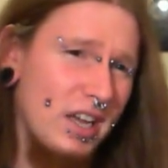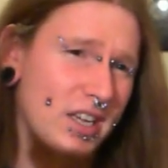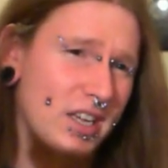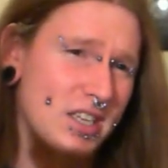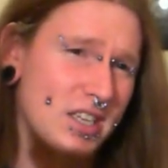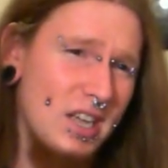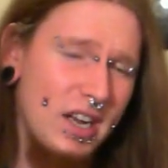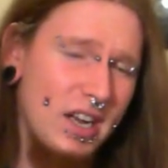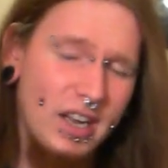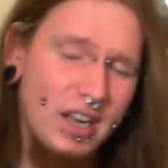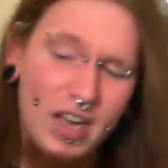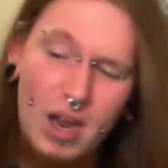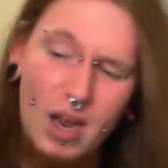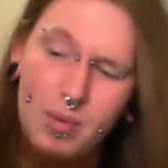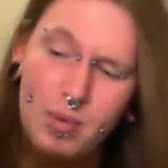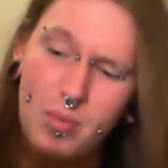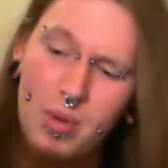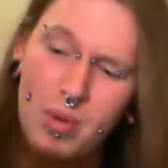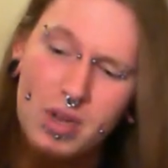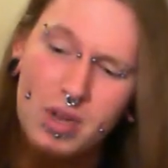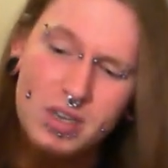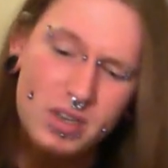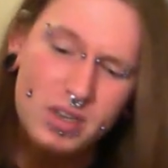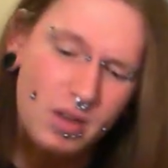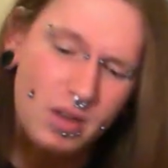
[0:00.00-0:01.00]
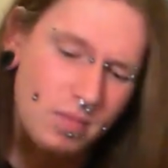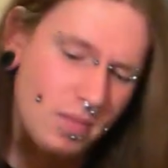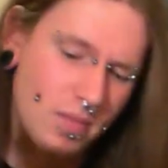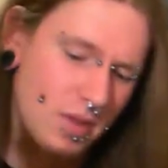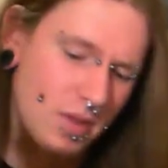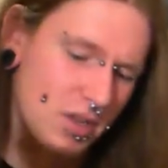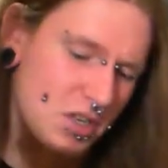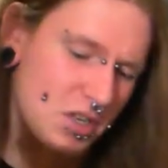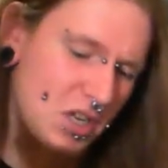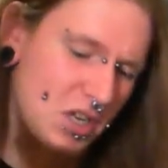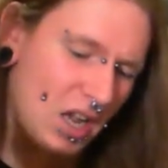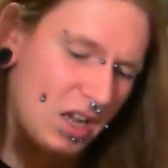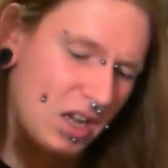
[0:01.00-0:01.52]
Sega Saturn game I picked up.
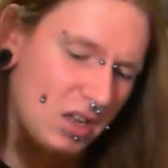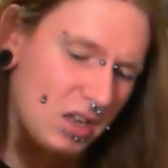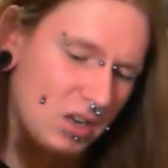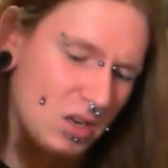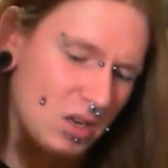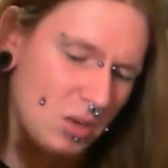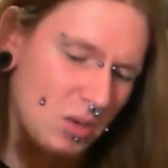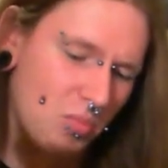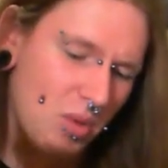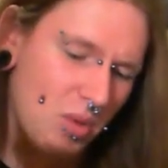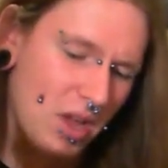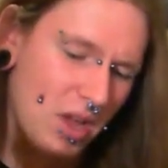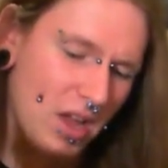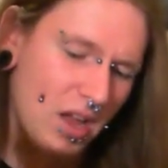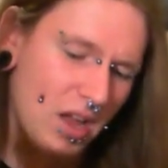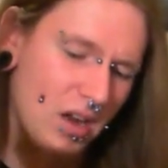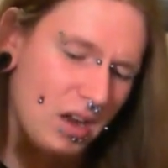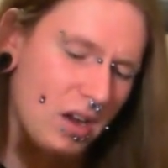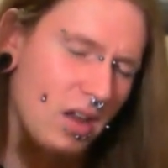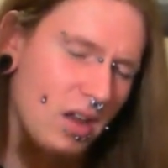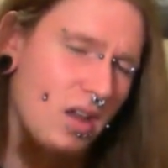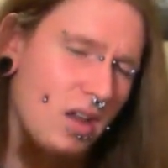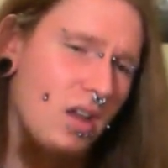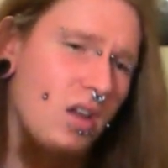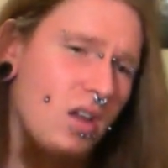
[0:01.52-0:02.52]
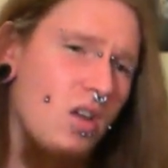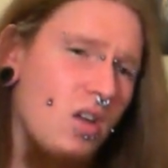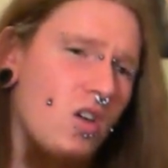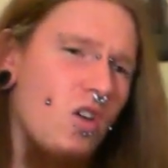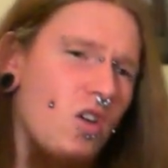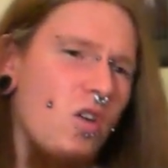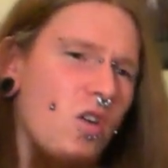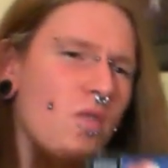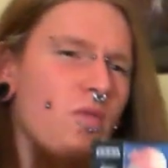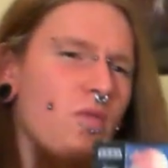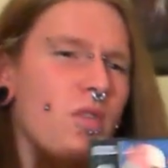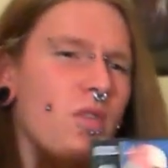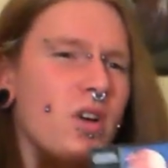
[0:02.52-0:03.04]
The second being
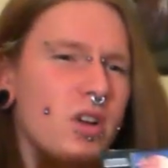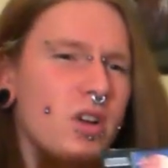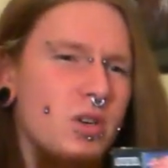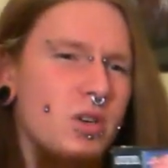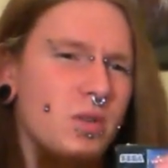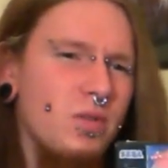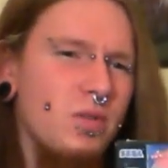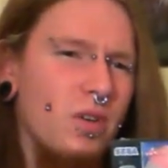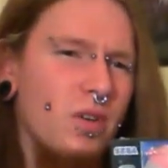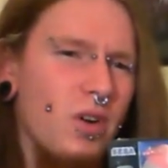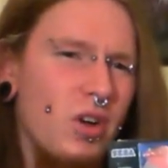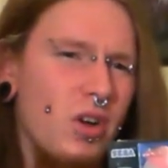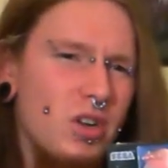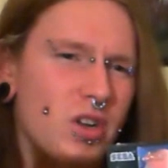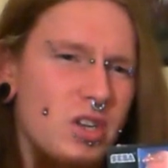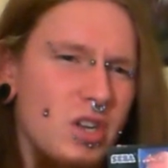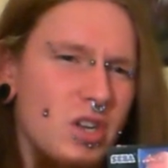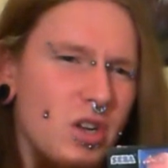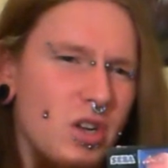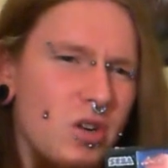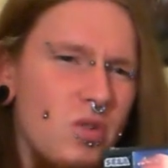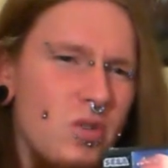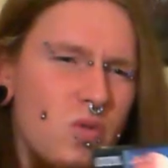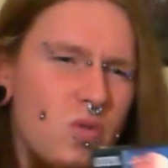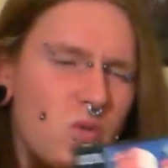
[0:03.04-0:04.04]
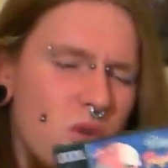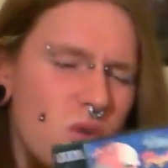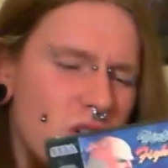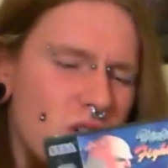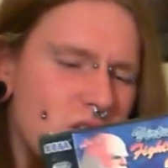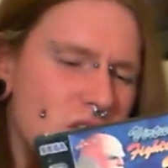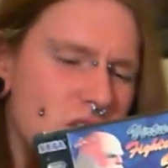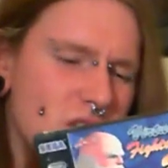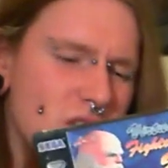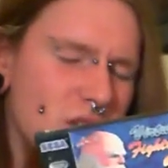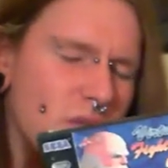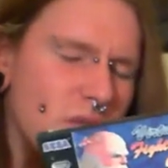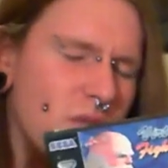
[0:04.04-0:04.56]
Virtua Fighter 2,
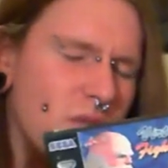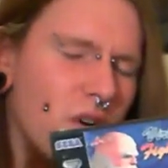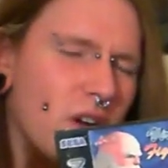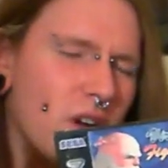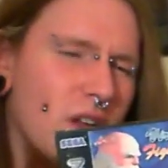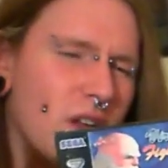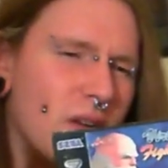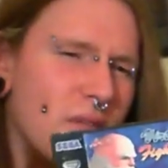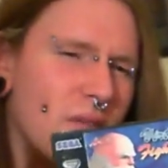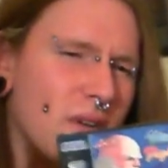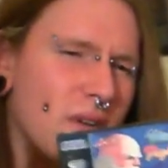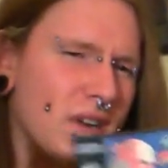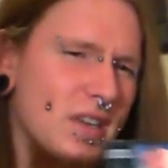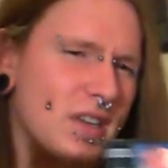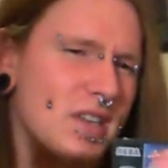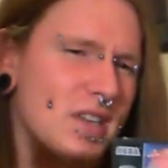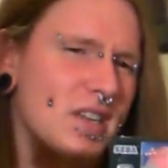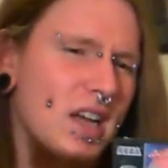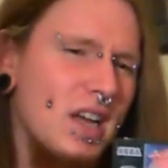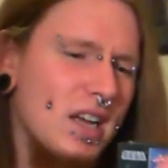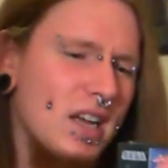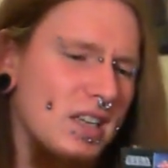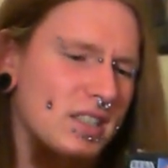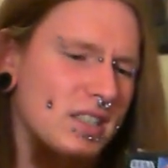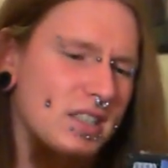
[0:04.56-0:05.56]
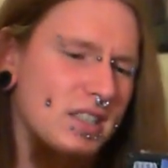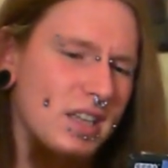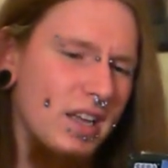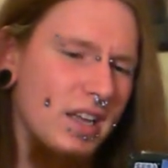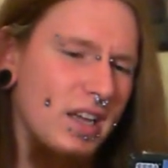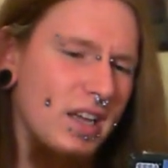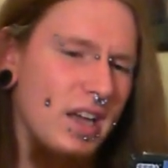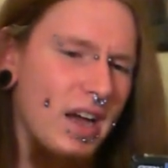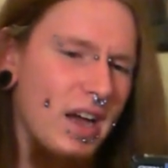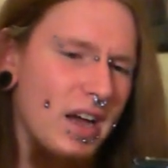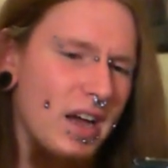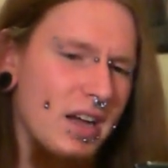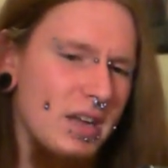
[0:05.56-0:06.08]
which is a fucking
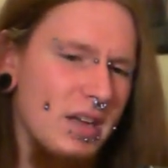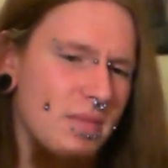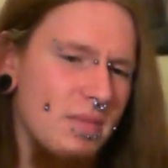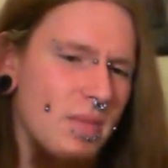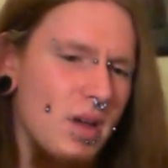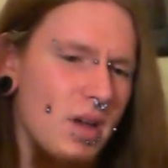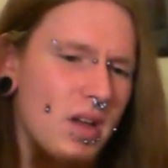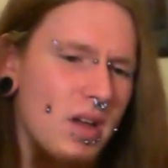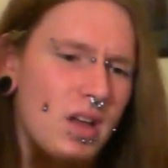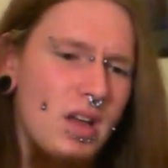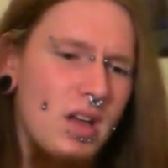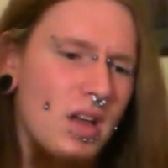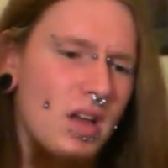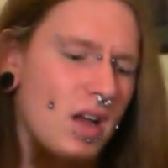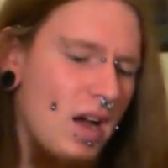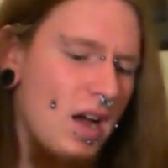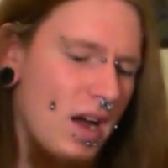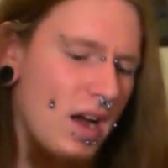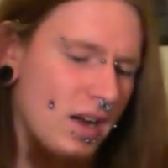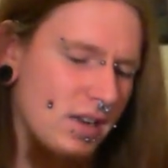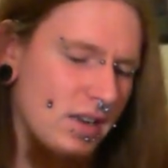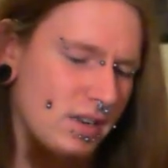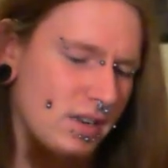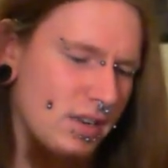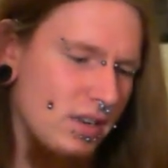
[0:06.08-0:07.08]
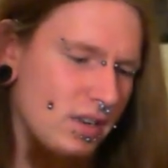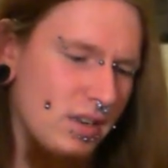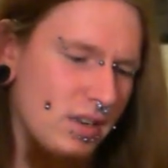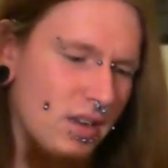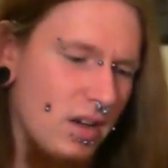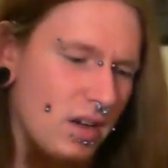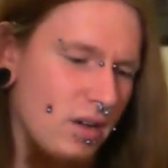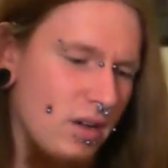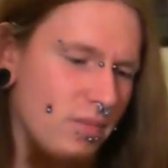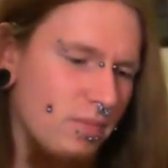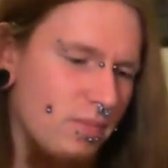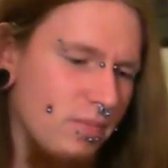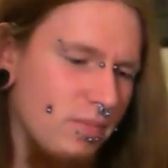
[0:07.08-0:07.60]
fantastic game, and
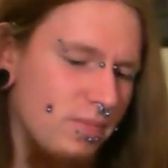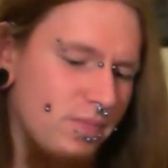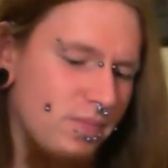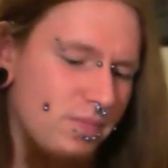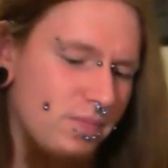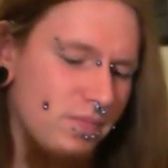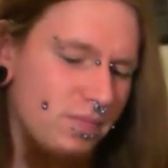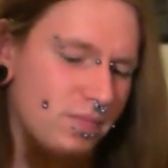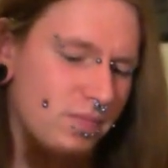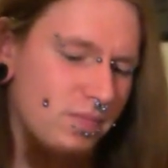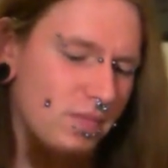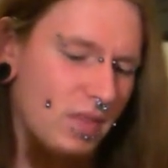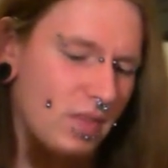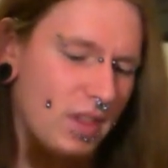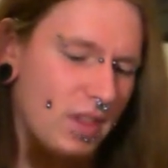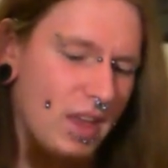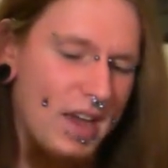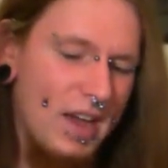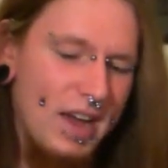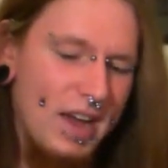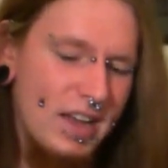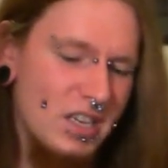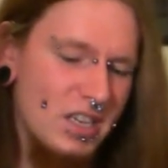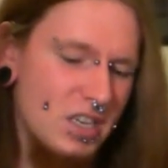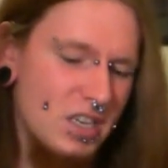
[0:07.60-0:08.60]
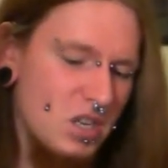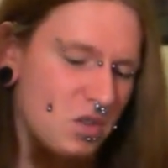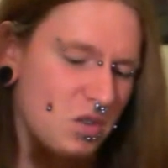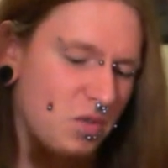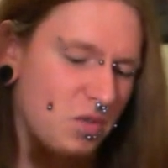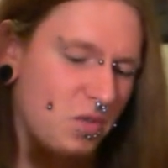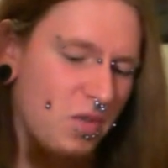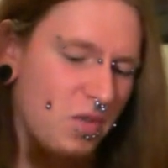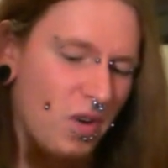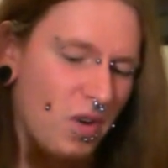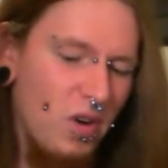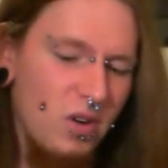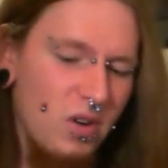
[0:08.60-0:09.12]
the case is
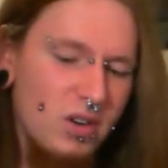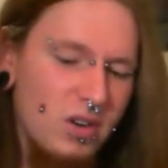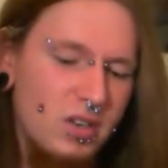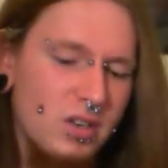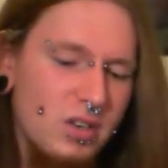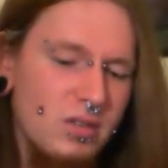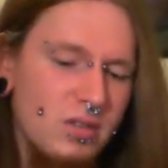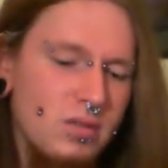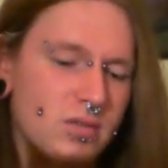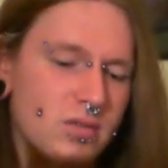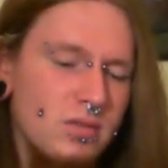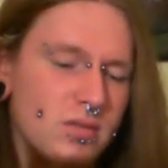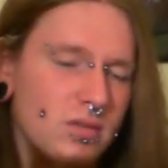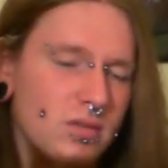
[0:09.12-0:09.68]
fucked.